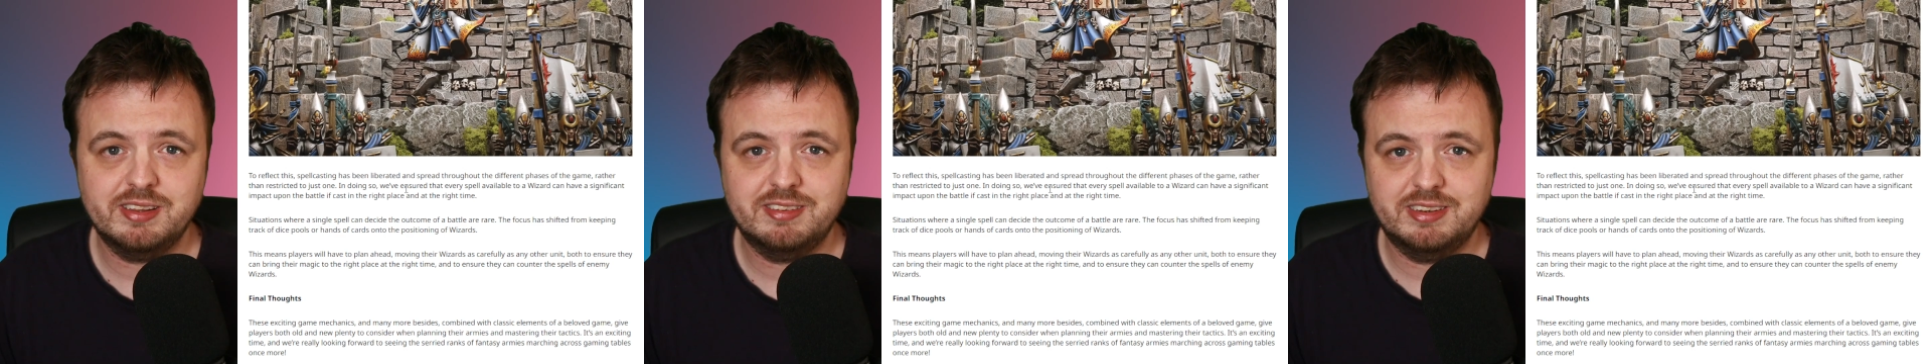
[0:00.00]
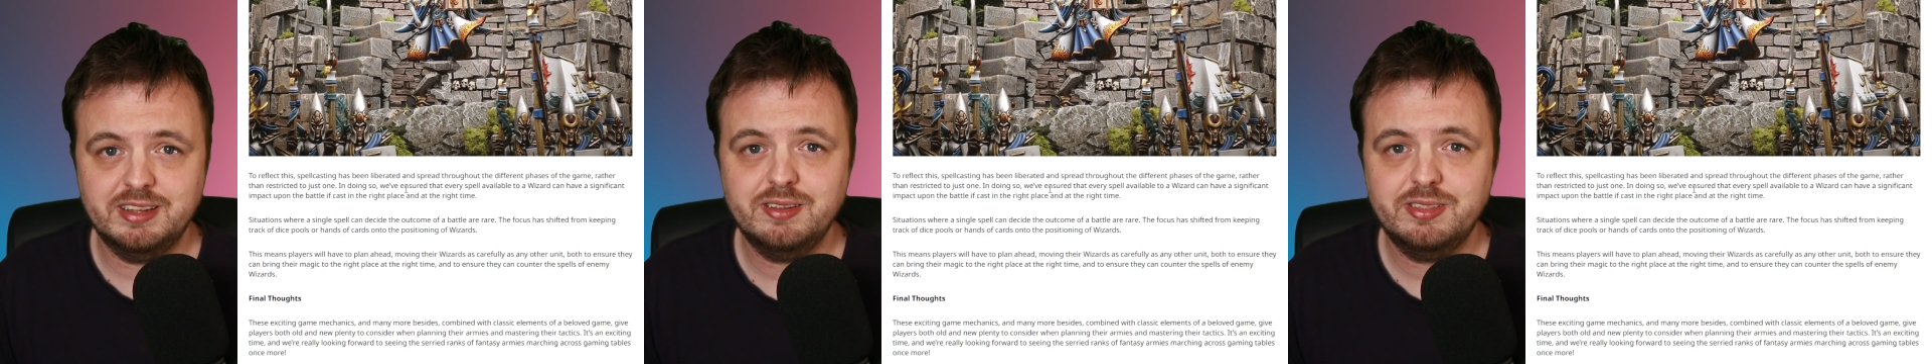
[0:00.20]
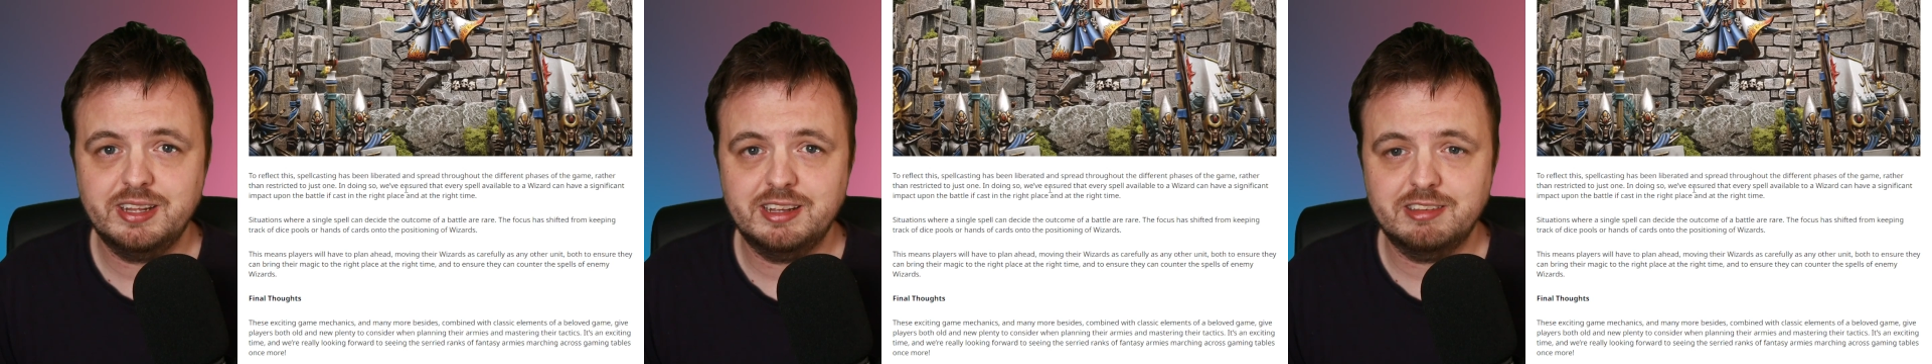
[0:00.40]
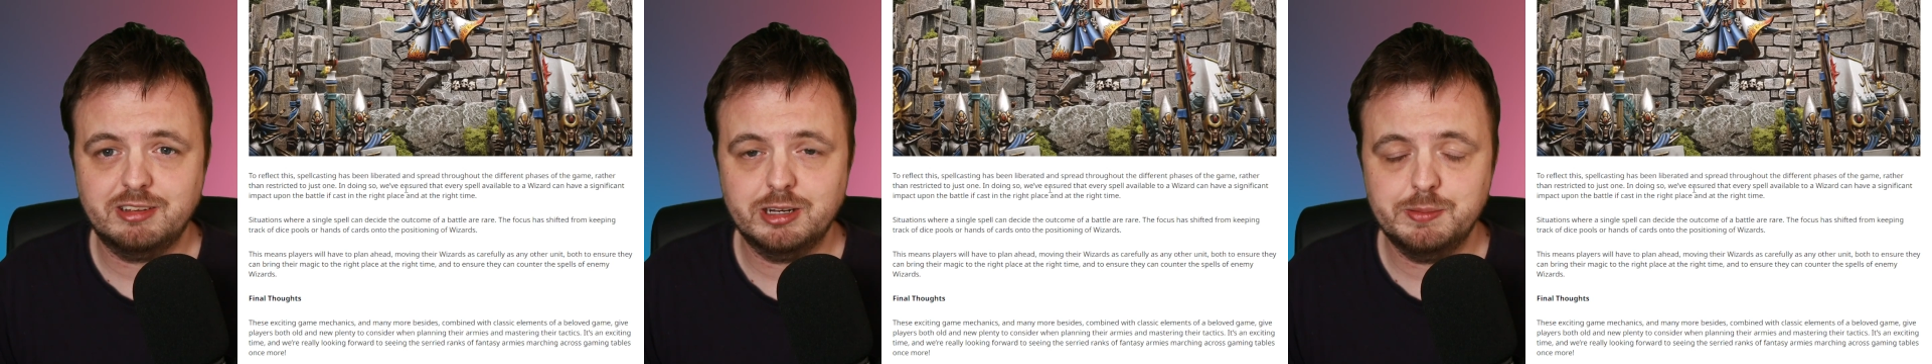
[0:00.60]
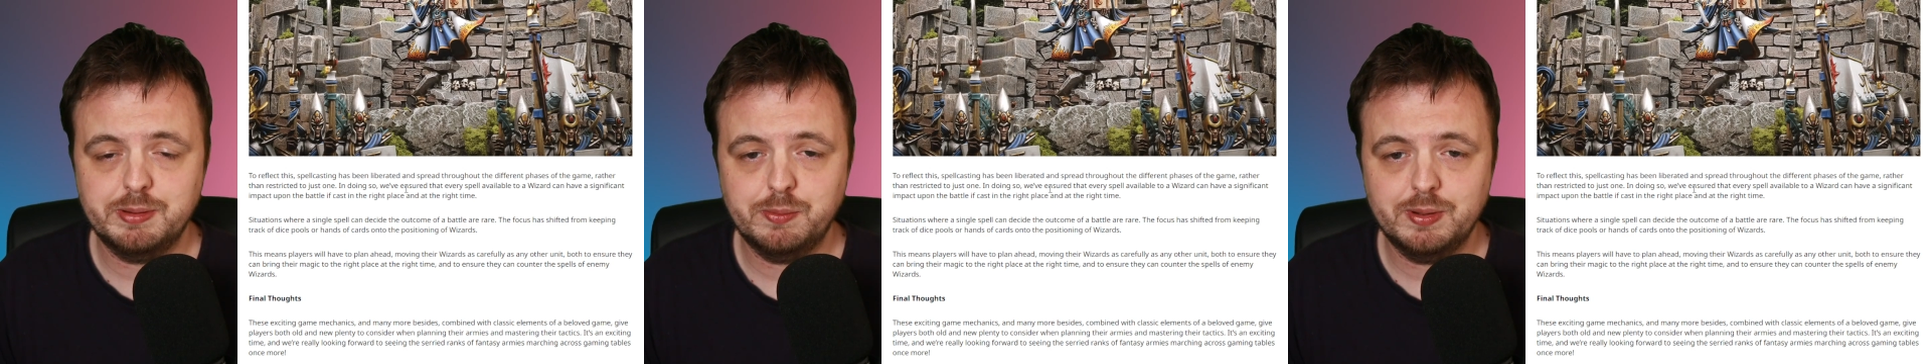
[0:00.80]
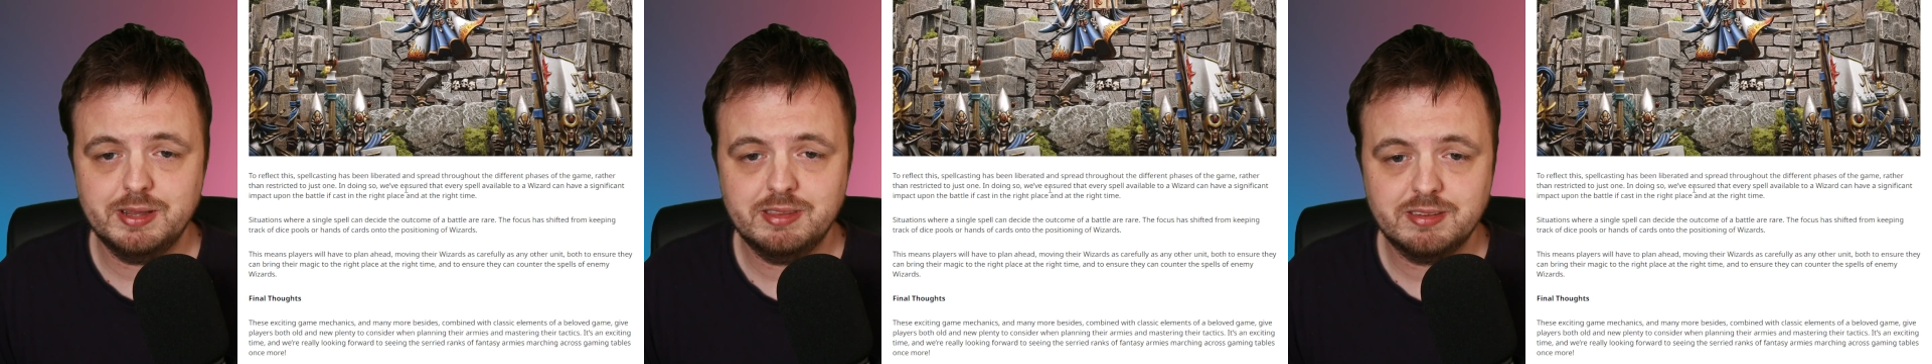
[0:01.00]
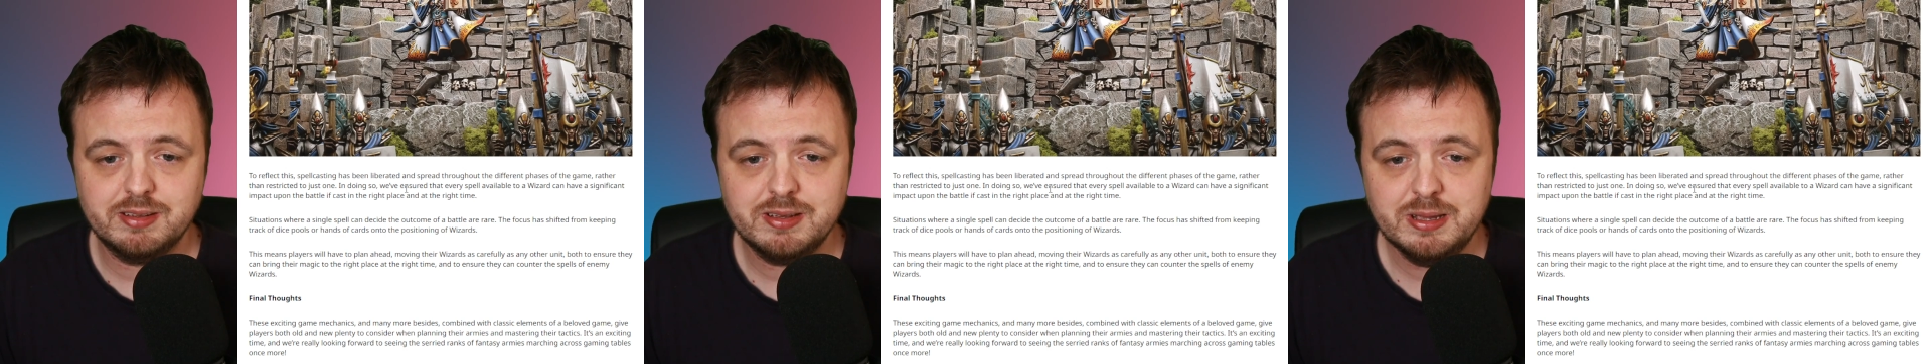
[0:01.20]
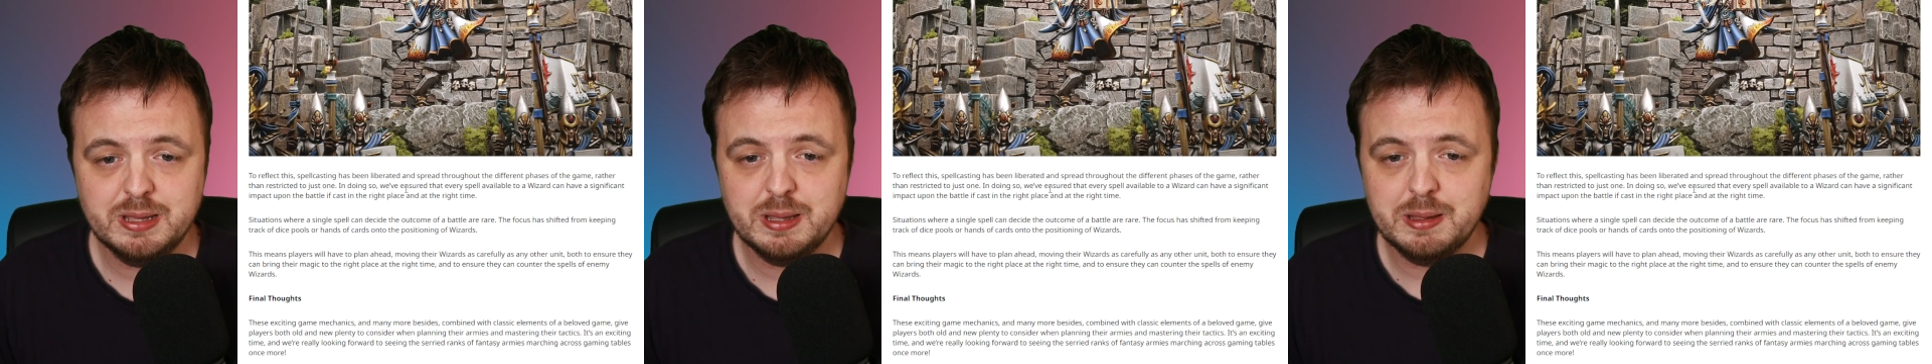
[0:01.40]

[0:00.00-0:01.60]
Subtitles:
I still think it's going to be winter,